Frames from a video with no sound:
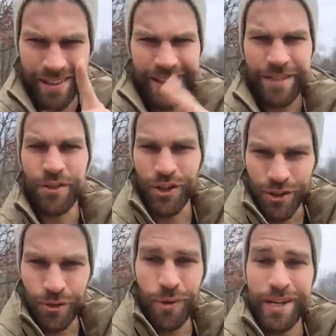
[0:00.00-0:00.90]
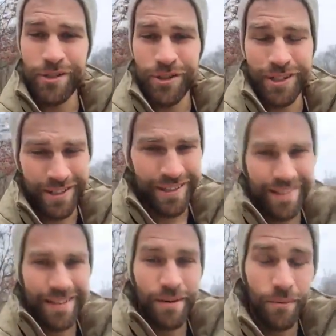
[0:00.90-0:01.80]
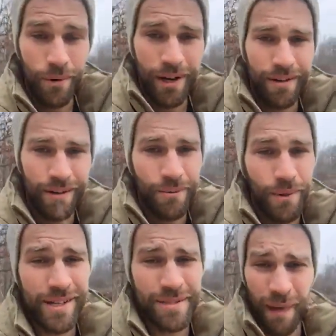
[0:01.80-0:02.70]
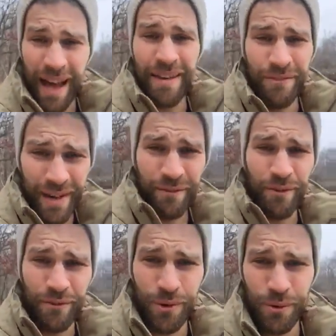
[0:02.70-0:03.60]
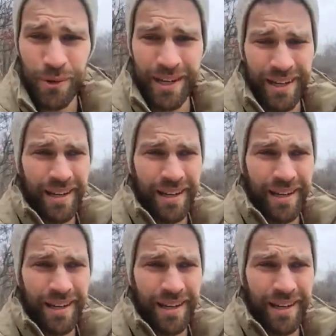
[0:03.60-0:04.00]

That's a good question. Well, what is my favorite food?